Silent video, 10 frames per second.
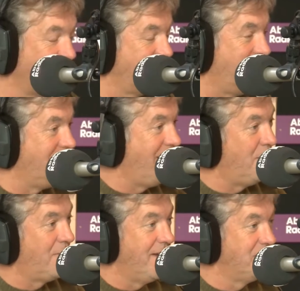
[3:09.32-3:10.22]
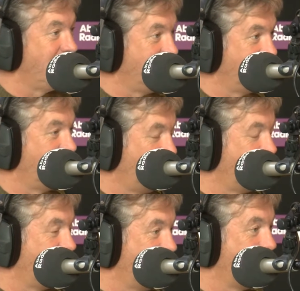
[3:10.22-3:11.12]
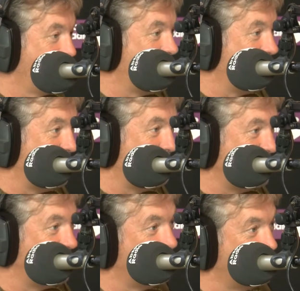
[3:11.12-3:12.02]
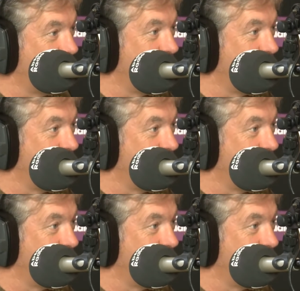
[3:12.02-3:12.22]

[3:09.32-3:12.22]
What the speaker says: far as getting aeroplanes ready to go in and lift them out if it got.